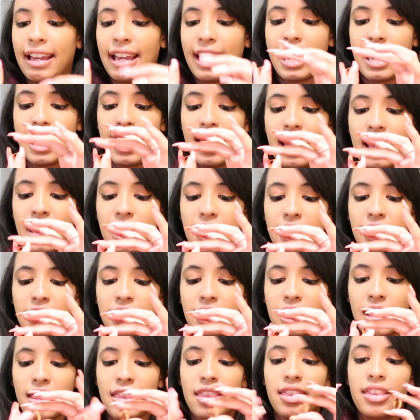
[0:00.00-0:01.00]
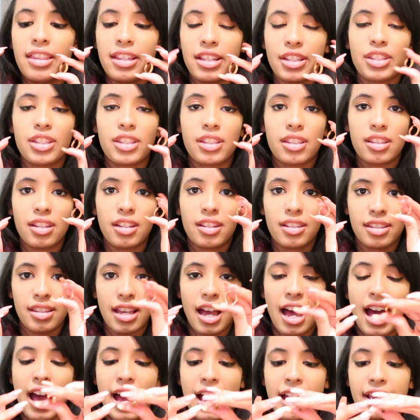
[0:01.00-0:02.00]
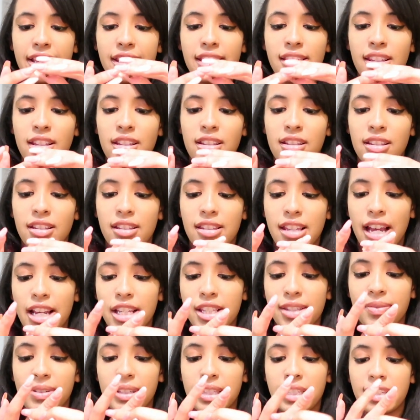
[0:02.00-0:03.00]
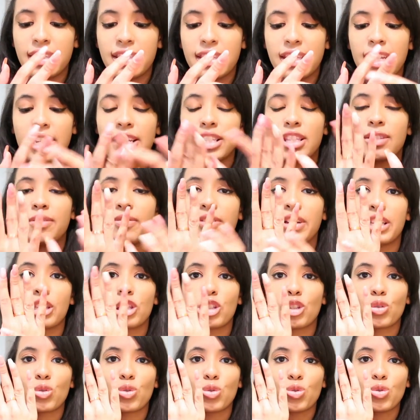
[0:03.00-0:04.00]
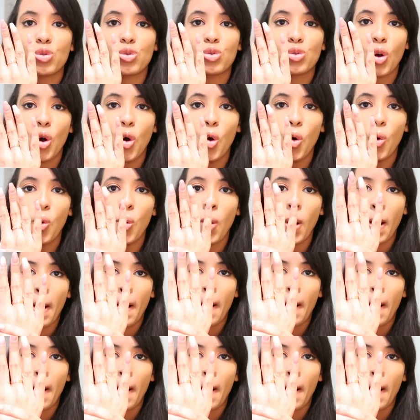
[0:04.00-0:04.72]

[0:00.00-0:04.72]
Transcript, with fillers: And this size, the size 56 fits so